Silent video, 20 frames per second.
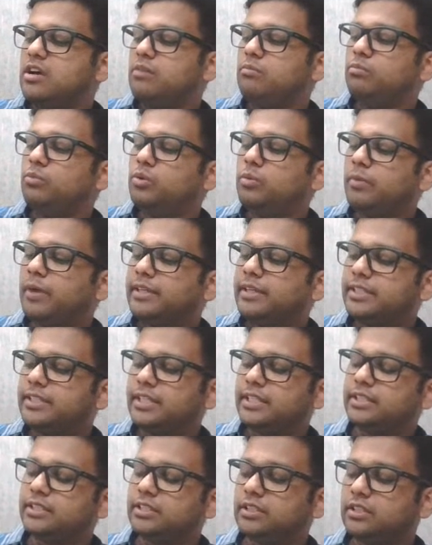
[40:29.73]
Movements
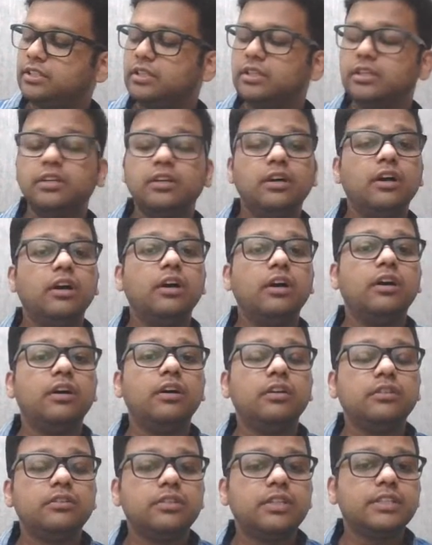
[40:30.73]
is
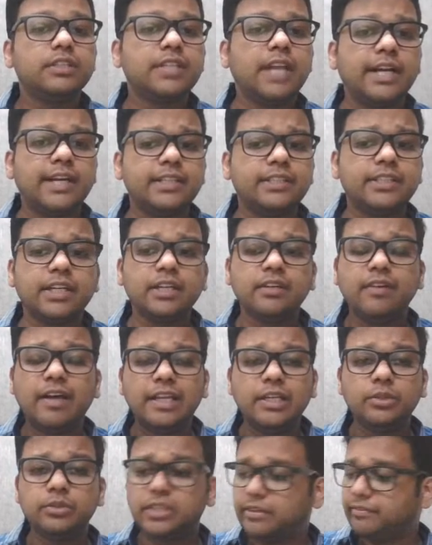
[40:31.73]
the statistical
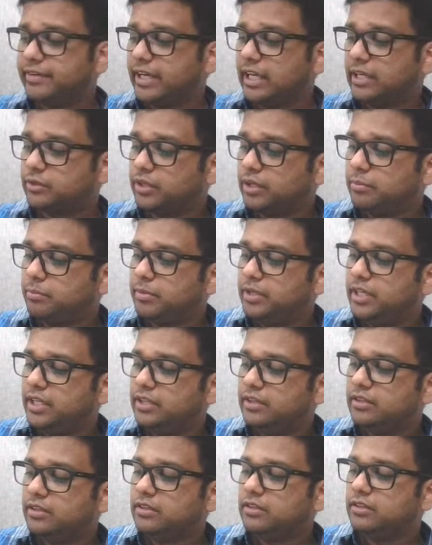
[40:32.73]
values that we calculate,
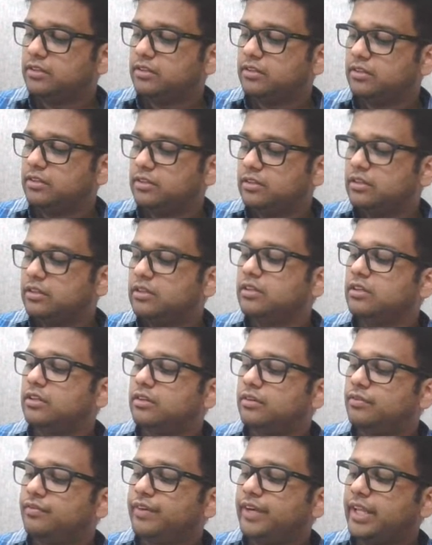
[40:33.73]
mean,
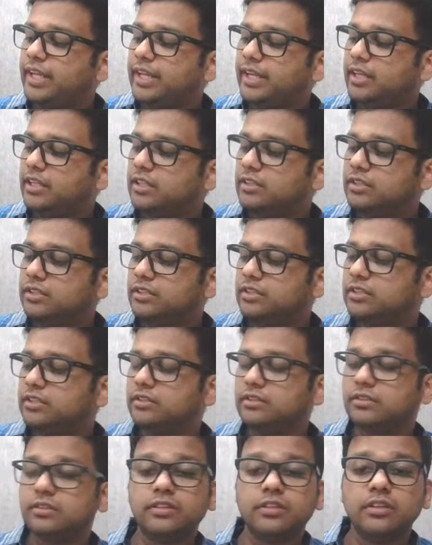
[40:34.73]
variance,
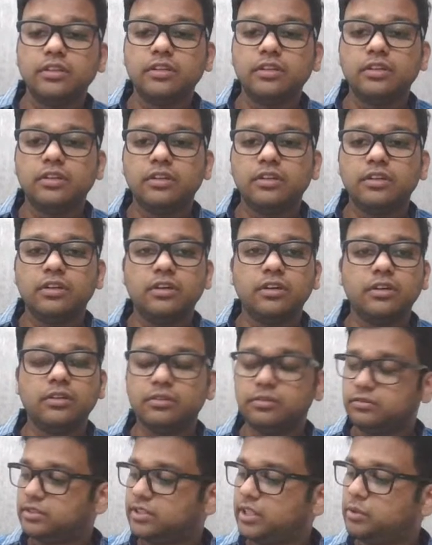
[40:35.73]

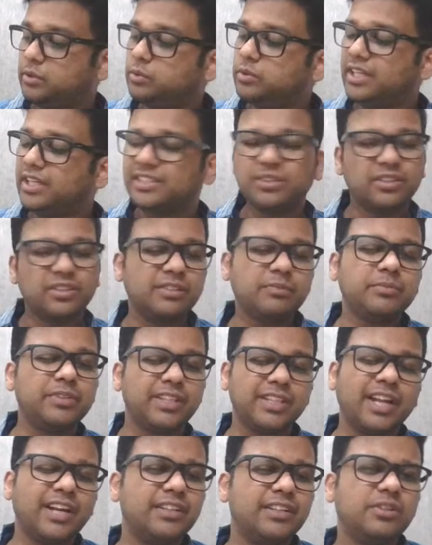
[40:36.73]
skewness or
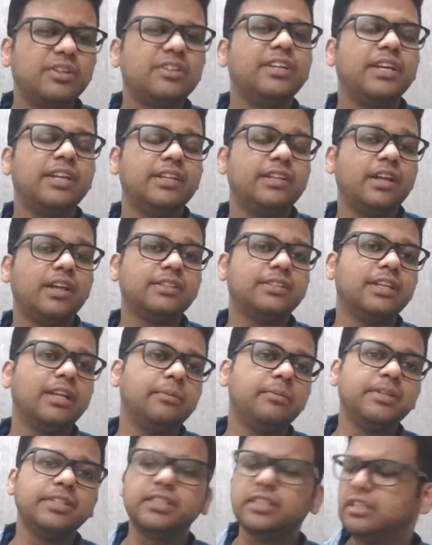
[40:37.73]
something that is not there in our
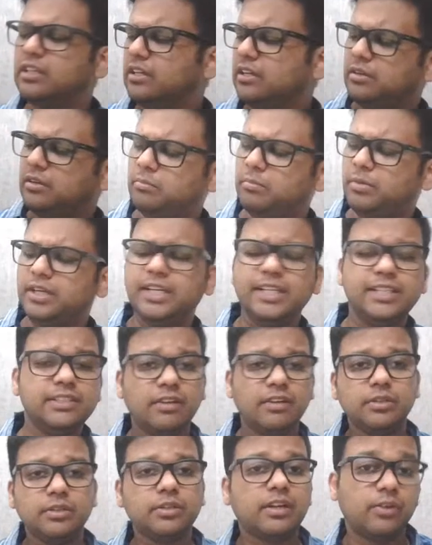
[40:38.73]
syllabus, but these
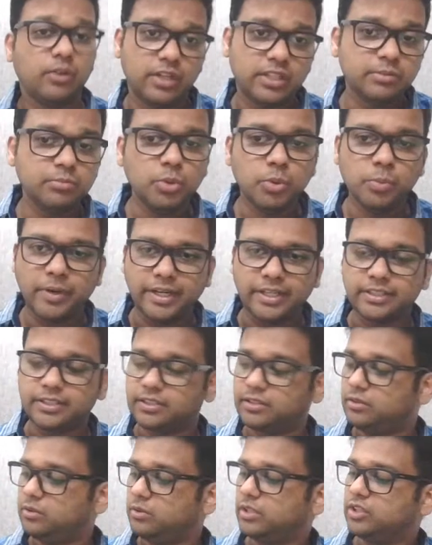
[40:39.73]
values are called as
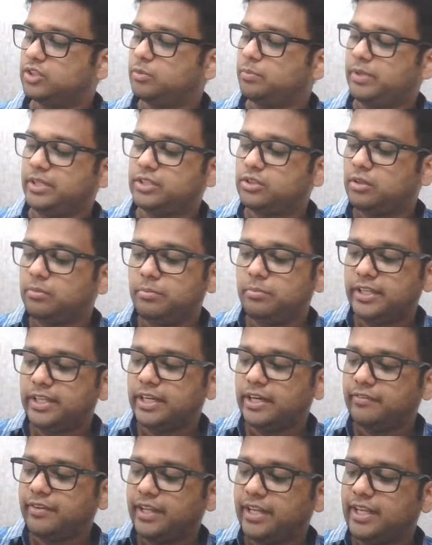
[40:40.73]
movements. Okay, so based on mean
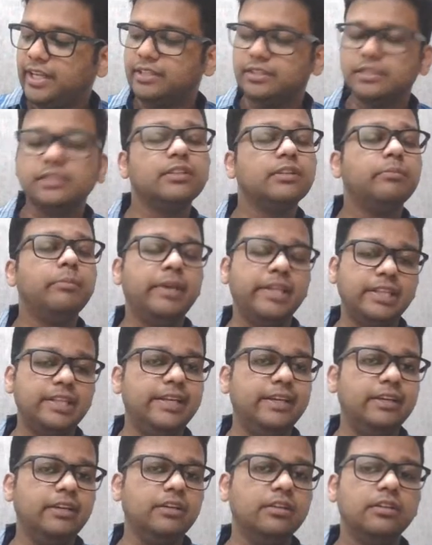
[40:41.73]
and variance
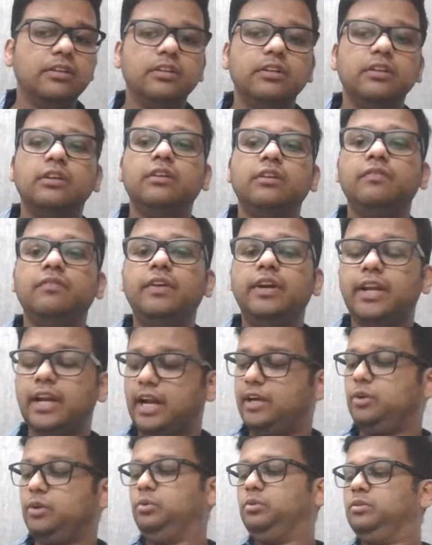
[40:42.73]
mainly, we
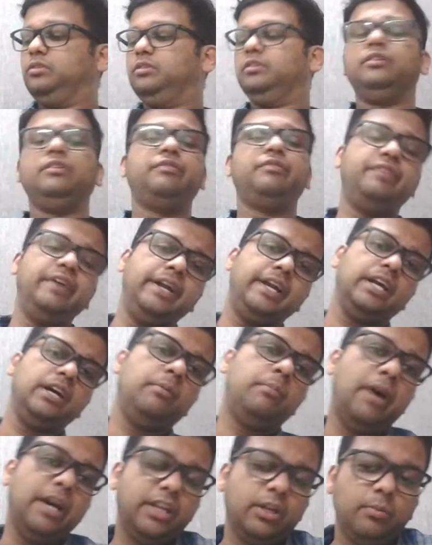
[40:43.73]
try to fit a
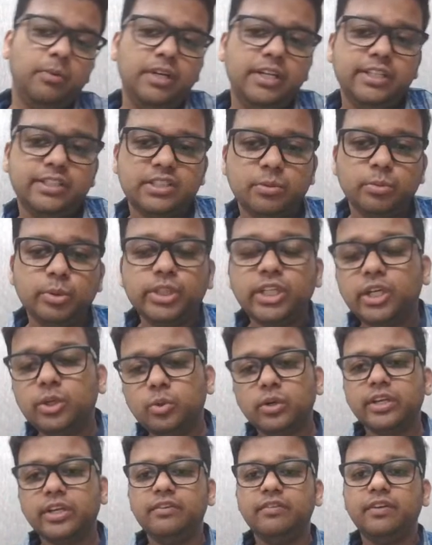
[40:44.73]
binomial distribution
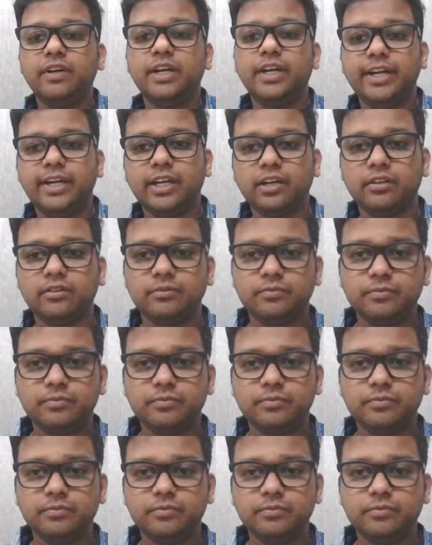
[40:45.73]
to a given data.